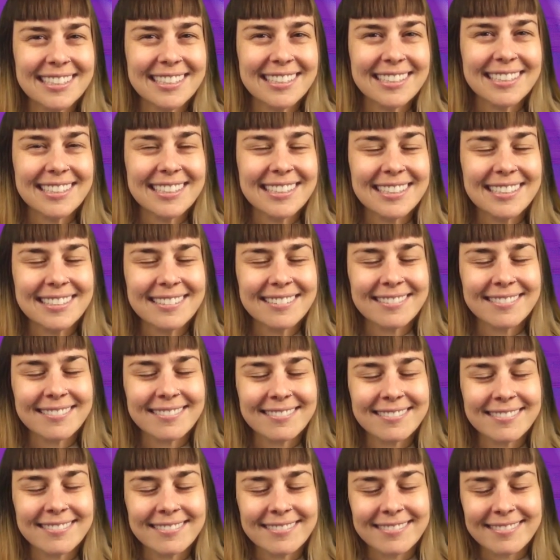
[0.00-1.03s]

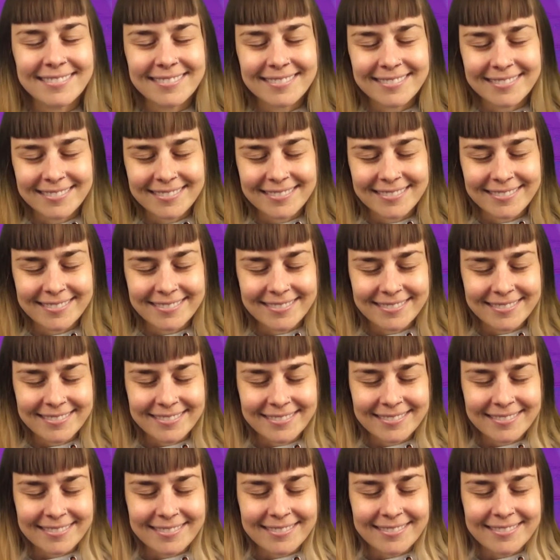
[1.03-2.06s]

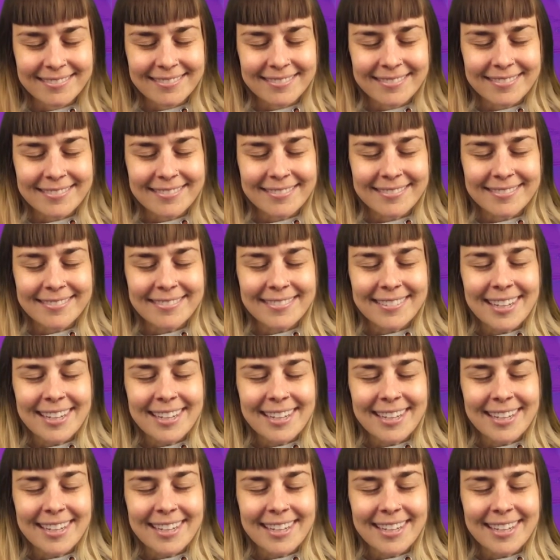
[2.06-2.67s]
(silence)